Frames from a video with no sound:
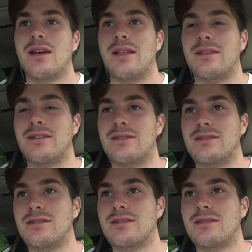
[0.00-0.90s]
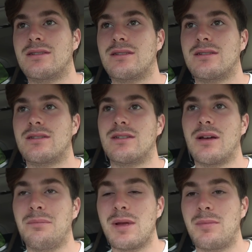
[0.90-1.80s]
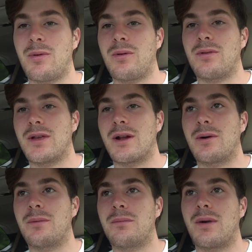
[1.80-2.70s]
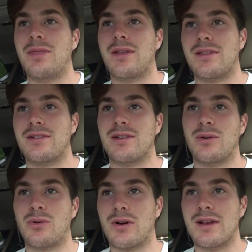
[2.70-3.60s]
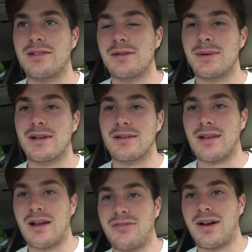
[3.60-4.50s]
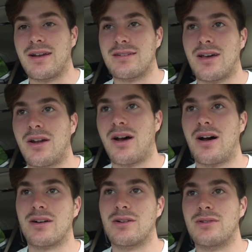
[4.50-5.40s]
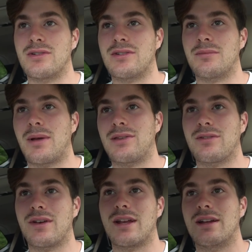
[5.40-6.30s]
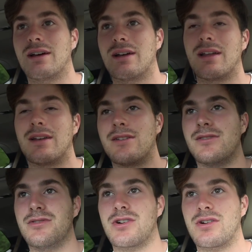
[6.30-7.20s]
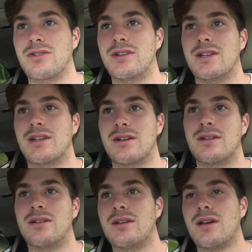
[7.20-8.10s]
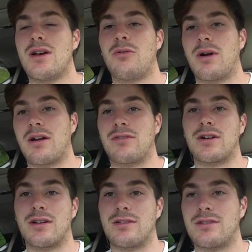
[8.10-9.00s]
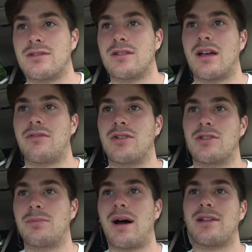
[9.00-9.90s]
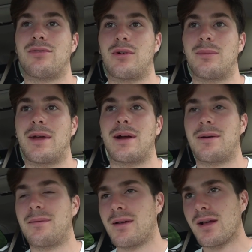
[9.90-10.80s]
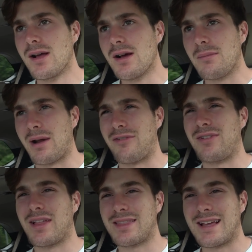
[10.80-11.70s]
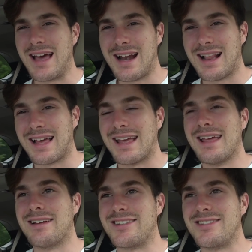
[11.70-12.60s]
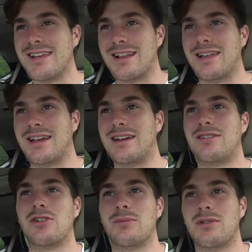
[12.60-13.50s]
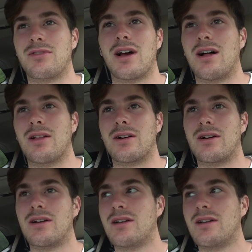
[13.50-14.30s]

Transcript: And this is, some people, you know, might think this is a little crazy because I find a ton of hognoses in Pennsylvania and New Jersey and wherever because I have good spots for them there. But I feel like they kind of like hit a ceiling in terms of color.